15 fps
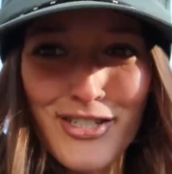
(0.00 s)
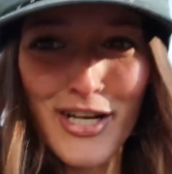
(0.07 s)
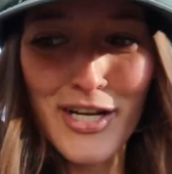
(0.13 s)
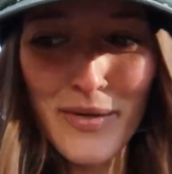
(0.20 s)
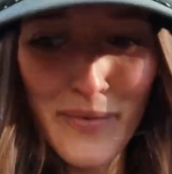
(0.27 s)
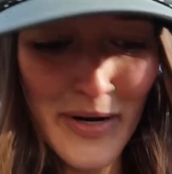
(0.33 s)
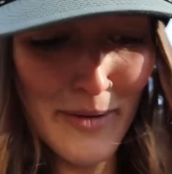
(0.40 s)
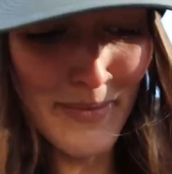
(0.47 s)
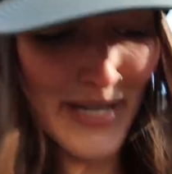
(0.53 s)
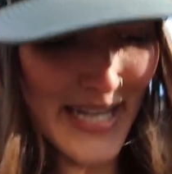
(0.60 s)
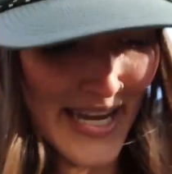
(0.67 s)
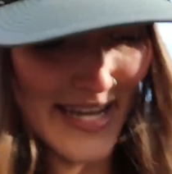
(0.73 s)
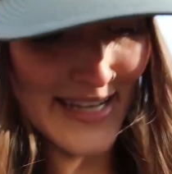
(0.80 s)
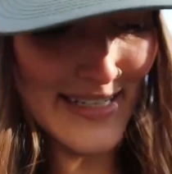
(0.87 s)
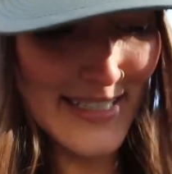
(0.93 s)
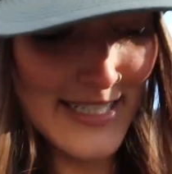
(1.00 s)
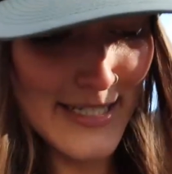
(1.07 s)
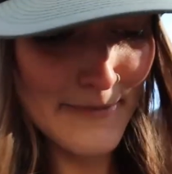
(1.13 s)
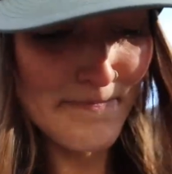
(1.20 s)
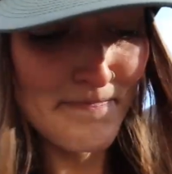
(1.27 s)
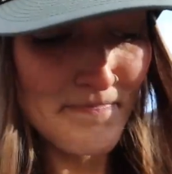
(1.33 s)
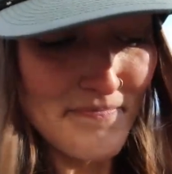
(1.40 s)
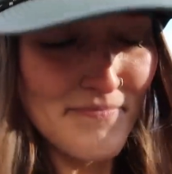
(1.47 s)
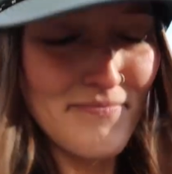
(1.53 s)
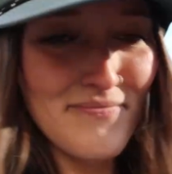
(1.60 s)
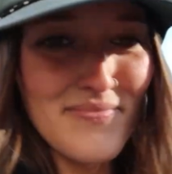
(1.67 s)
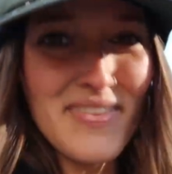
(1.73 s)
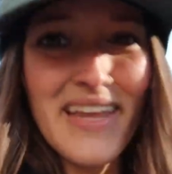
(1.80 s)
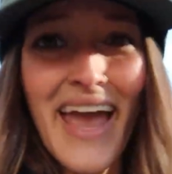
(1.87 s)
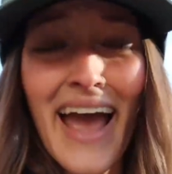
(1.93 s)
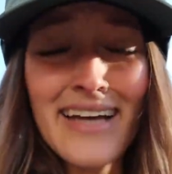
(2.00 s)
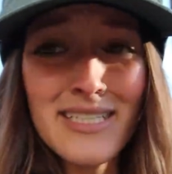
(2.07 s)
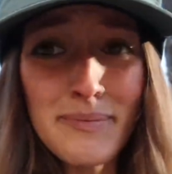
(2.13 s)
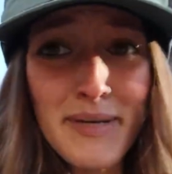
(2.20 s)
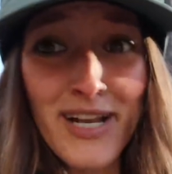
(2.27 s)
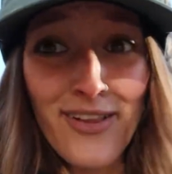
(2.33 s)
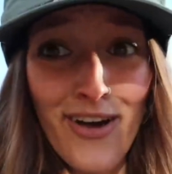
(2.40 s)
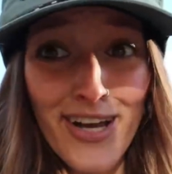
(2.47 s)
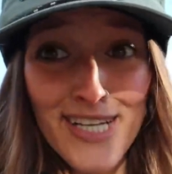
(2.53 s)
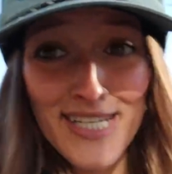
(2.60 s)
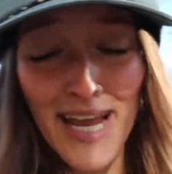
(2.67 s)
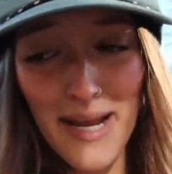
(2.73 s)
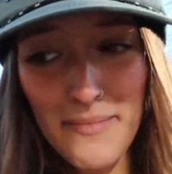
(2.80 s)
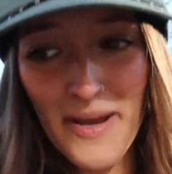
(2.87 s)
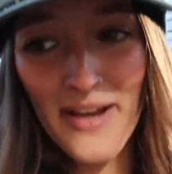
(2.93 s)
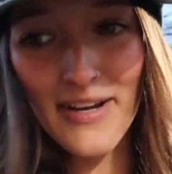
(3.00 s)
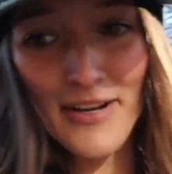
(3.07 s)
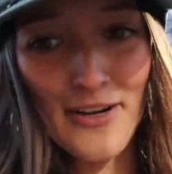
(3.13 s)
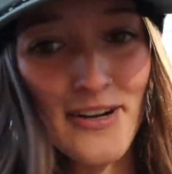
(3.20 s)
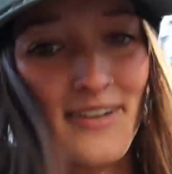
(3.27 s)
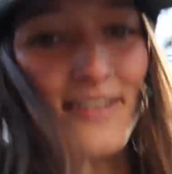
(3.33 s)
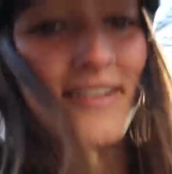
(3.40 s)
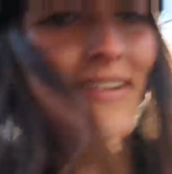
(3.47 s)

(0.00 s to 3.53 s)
January begins I spent a lot of time out here